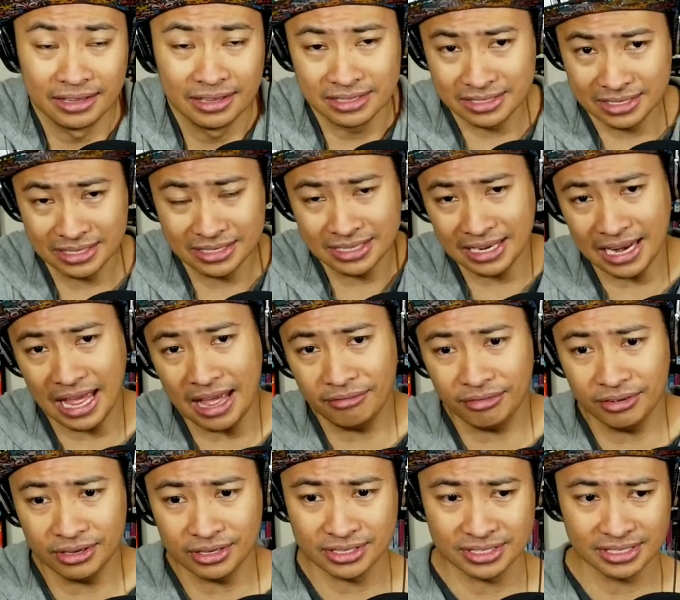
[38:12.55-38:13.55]
It's just an
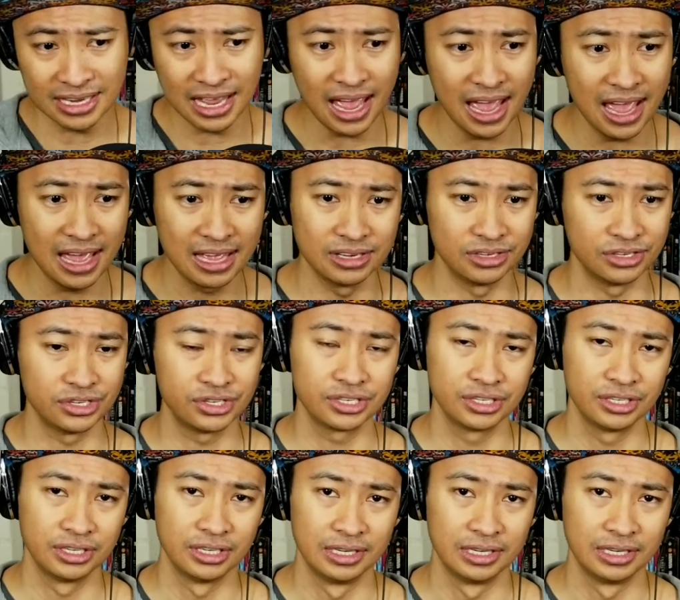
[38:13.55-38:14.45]
average sandwich.